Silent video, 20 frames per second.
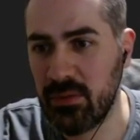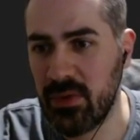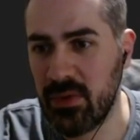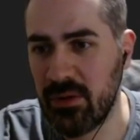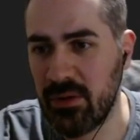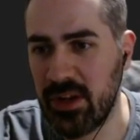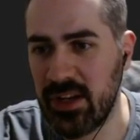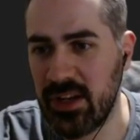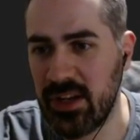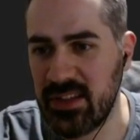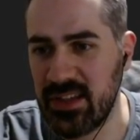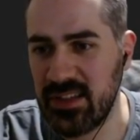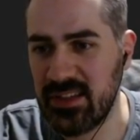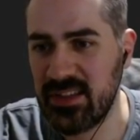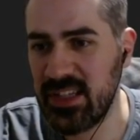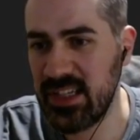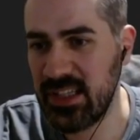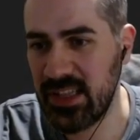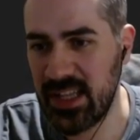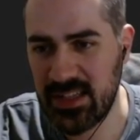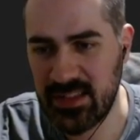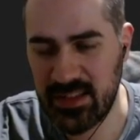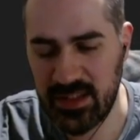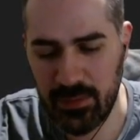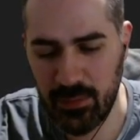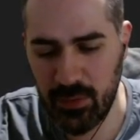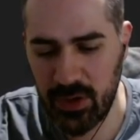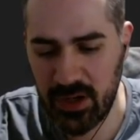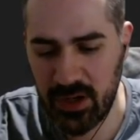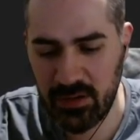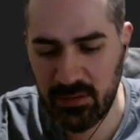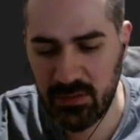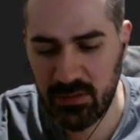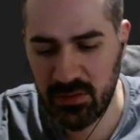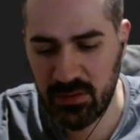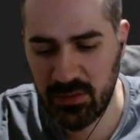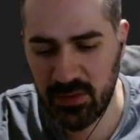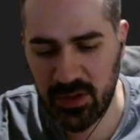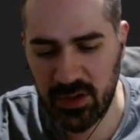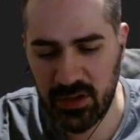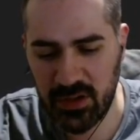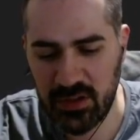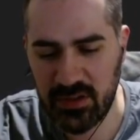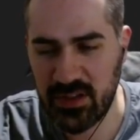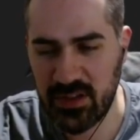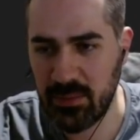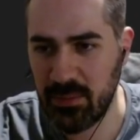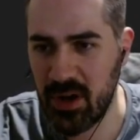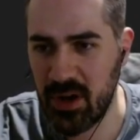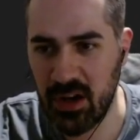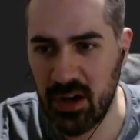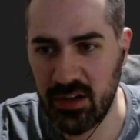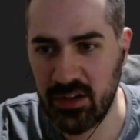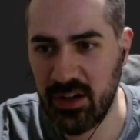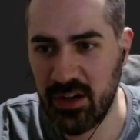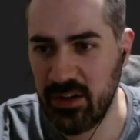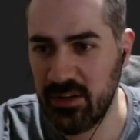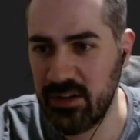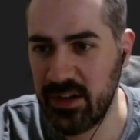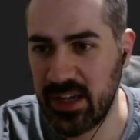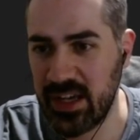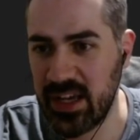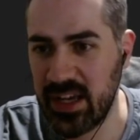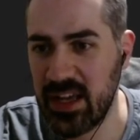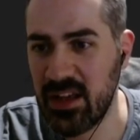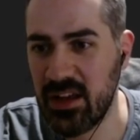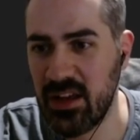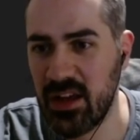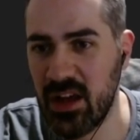going to say t less than 1 because I'm hard coding it.